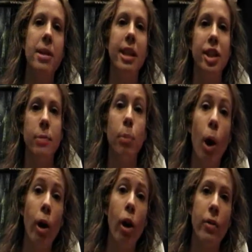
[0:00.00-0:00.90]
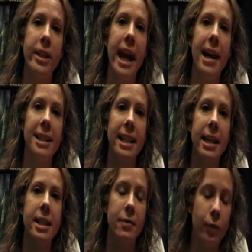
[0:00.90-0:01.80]
in, they just bought all of the
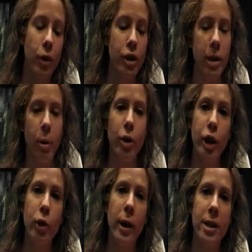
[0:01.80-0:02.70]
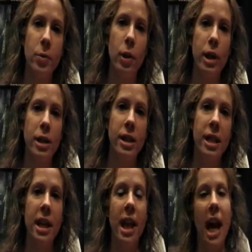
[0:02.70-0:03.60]
assets. And first they bought the US ones,
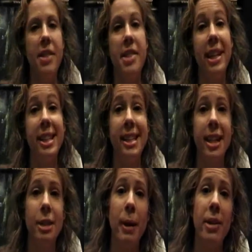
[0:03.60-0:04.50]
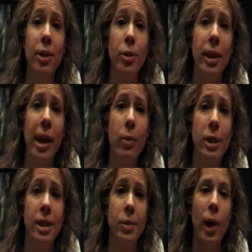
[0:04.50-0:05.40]
and then they decided to buy the UK
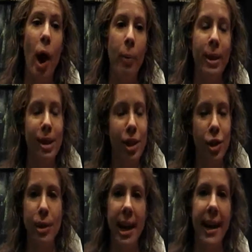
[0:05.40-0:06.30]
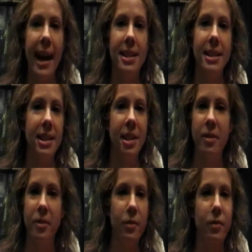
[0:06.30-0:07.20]
ones as well, because the UK has
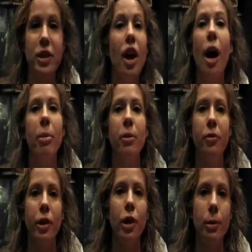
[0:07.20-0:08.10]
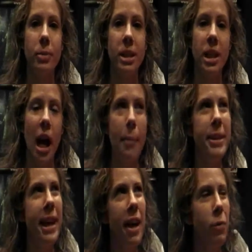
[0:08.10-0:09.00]
phenomenal films. I mean,
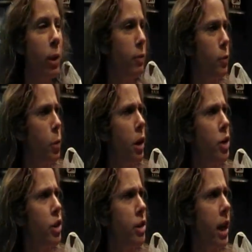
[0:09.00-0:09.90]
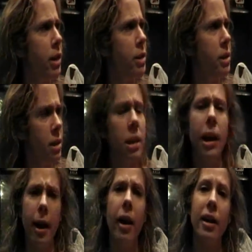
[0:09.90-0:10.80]
they have, what, 400 titles?
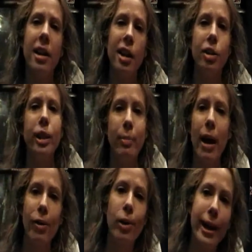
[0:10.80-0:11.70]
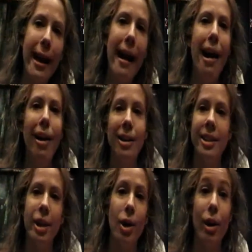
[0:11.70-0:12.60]
Yeah. Including Battle Royale,
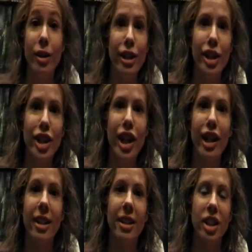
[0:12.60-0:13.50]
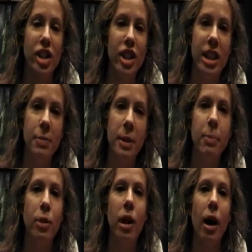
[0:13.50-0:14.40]
you know, Audition, just things
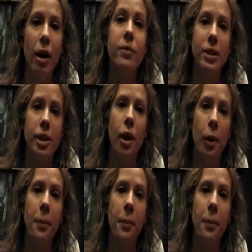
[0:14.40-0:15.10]
people love. So